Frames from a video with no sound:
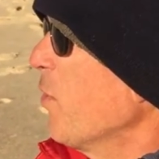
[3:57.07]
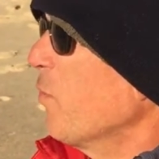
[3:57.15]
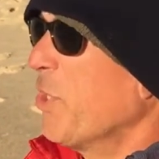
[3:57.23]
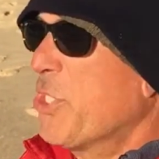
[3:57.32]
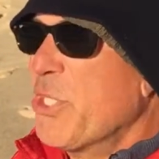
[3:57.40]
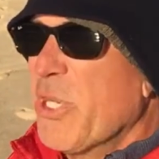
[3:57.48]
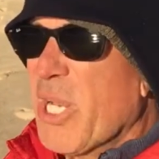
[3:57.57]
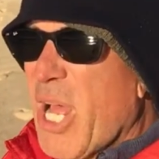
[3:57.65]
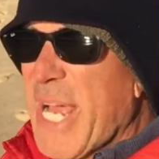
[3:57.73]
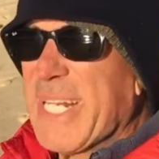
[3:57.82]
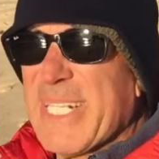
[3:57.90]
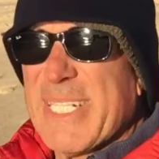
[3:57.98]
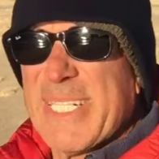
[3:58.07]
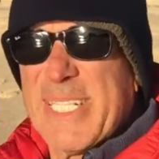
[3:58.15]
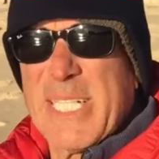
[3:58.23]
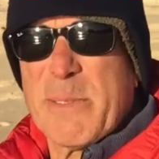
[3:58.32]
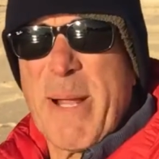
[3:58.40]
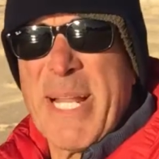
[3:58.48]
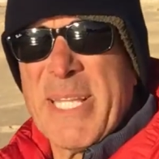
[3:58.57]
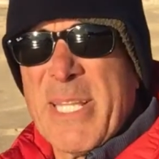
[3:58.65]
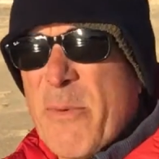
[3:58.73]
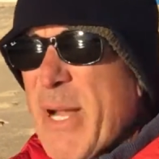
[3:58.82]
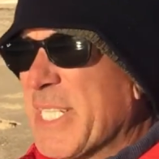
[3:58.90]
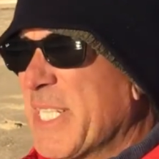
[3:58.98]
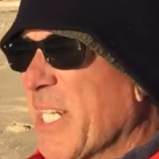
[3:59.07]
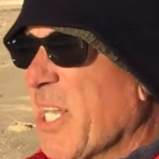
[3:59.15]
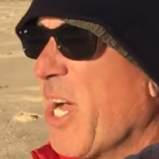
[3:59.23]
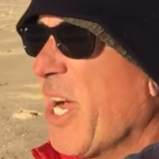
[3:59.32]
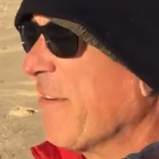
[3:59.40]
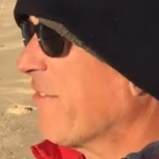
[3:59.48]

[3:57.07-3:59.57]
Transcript: would you like to spend the rest of your life